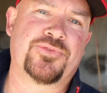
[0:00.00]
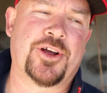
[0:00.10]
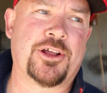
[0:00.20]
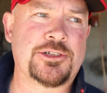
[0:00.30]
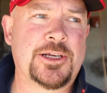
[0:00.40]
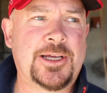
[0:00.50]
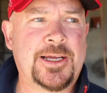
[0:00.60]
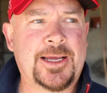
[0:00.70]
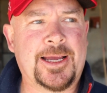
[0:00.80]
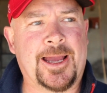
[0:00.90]
photos.
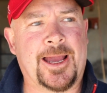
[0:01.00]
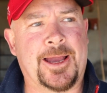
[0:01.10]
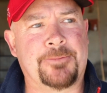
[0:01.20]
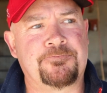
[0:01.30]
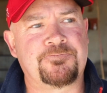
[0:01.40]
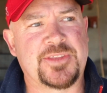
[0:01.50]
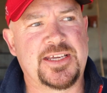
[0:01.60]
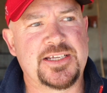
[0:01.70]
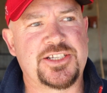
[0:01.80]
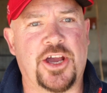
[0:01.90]

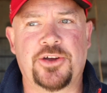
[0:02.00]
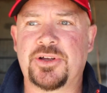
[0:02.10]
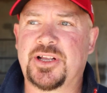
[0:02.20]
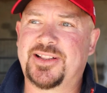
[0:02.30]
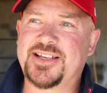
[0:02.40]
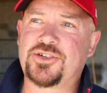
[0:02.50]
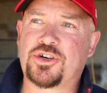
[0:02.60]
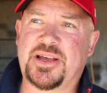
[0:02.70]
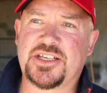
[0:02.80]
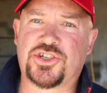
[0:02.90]
So let's talk
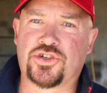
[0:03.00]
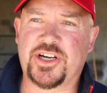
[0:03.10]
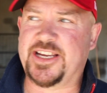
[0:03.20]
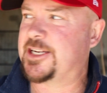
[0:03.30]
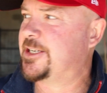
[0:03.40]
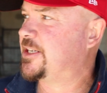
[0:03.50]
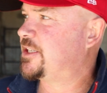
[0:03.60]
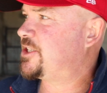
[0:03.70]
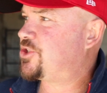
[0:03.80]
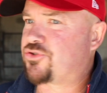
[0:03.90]
about this tree.
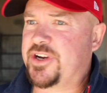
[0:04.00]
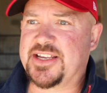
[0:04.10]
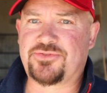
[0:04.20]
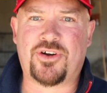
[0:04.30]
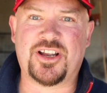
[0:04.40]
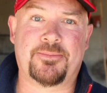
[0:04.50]
This tree is right at the